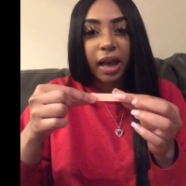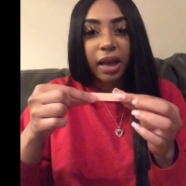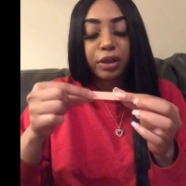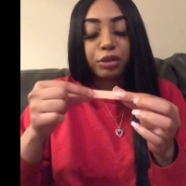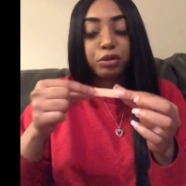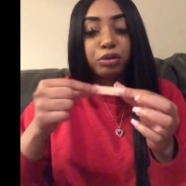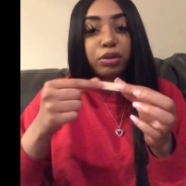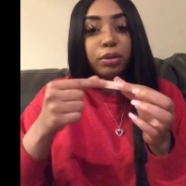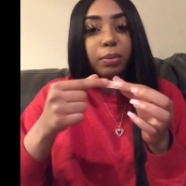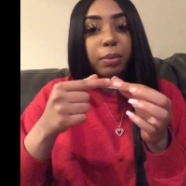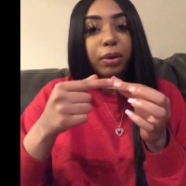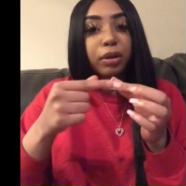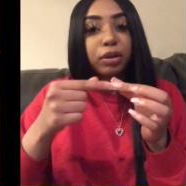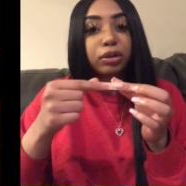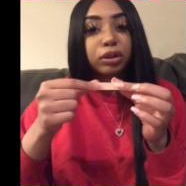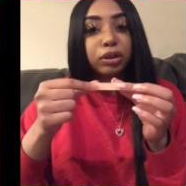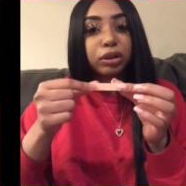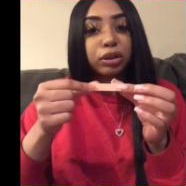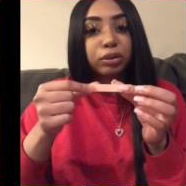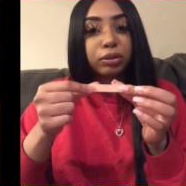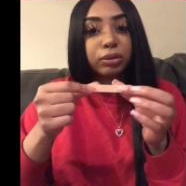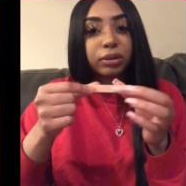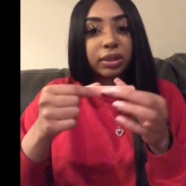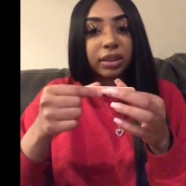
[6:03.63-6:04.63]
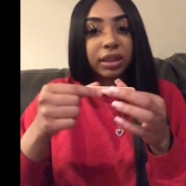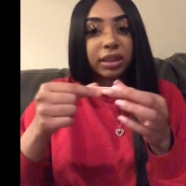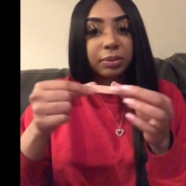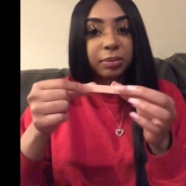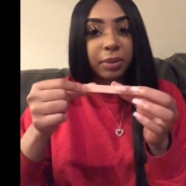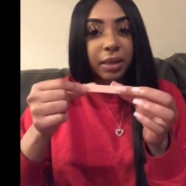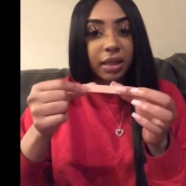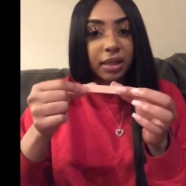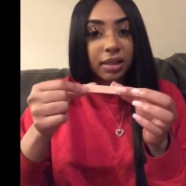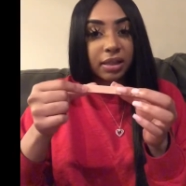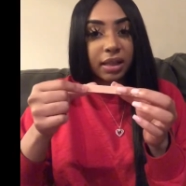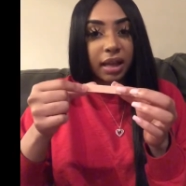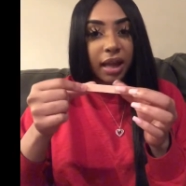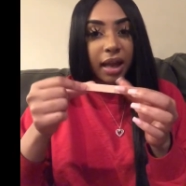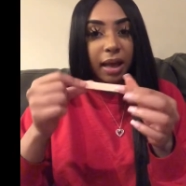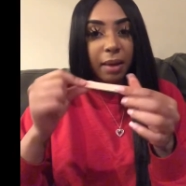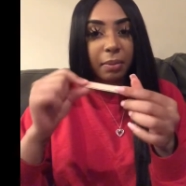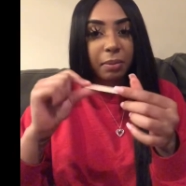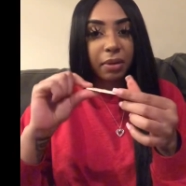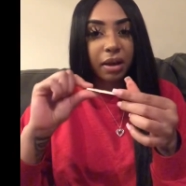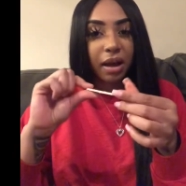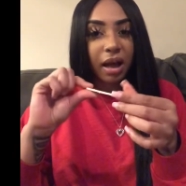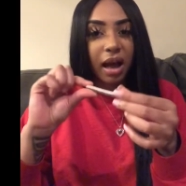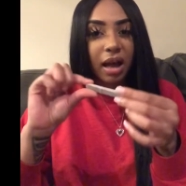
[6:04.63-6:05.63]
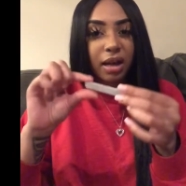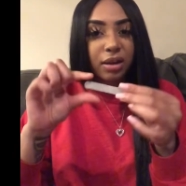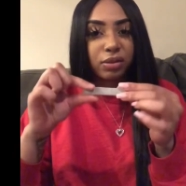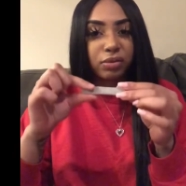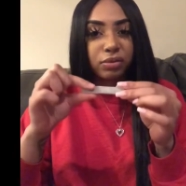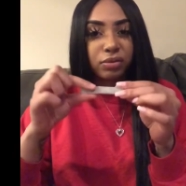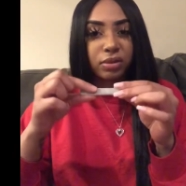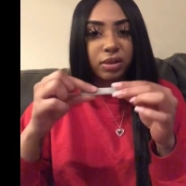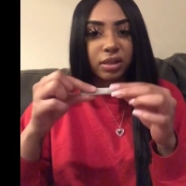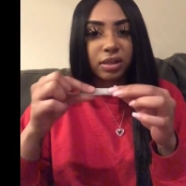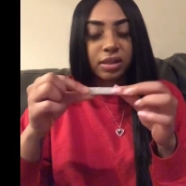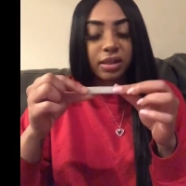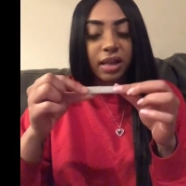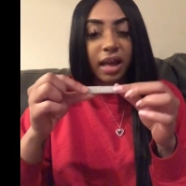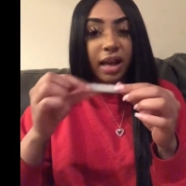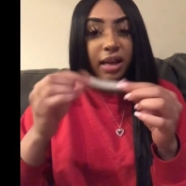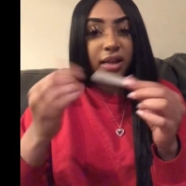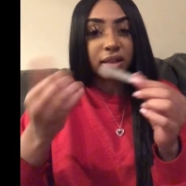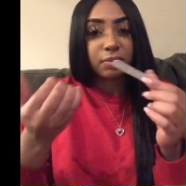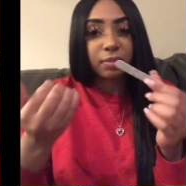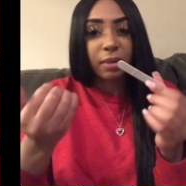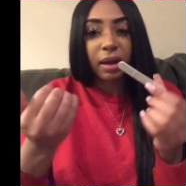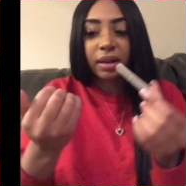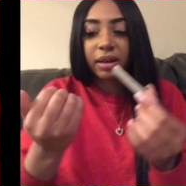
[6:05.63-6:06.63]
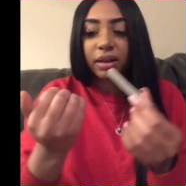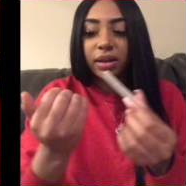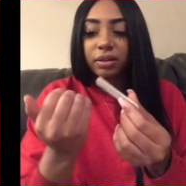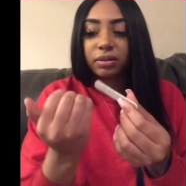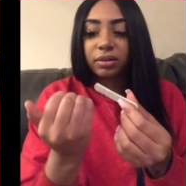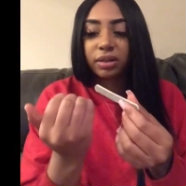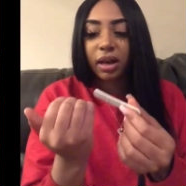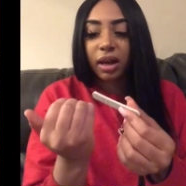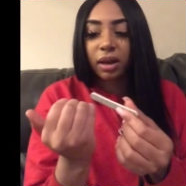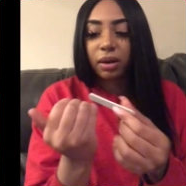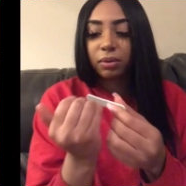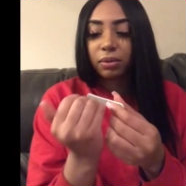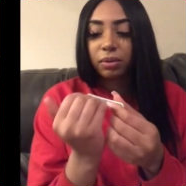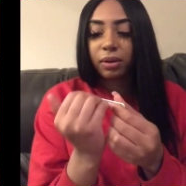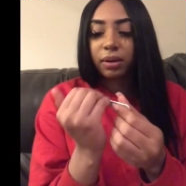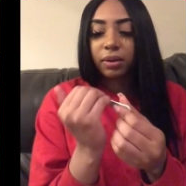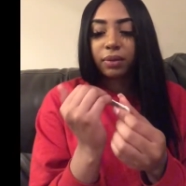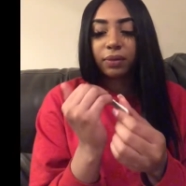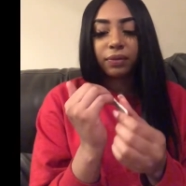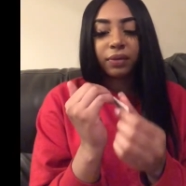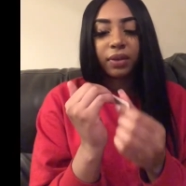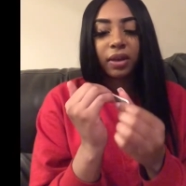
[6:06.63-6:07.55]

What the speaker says: You supposed to use this pink side, but I use this side because my nails kind of rough.